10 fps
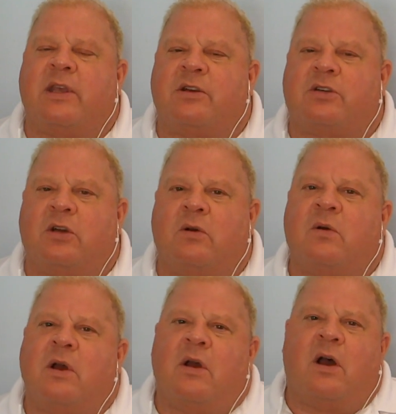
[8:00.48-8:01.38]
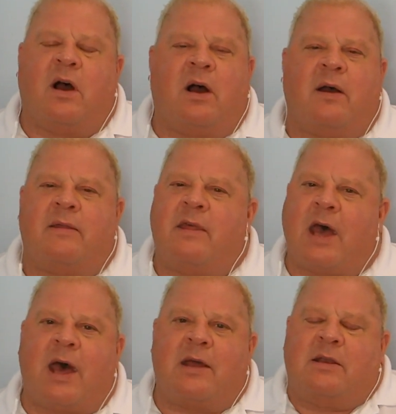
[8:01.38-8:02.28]
issue,
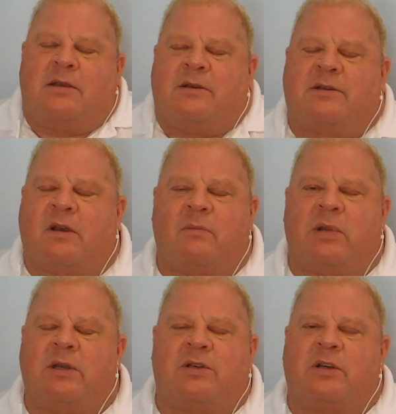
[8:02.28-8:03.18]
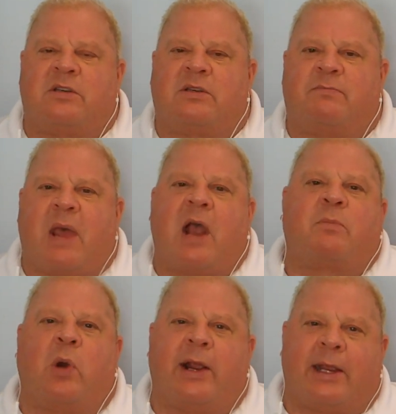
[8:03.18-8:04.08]
could be just
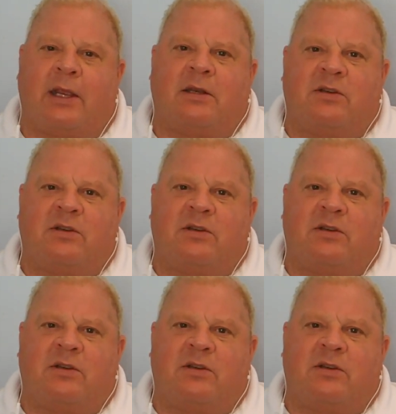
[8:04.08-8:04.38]
backbreaking.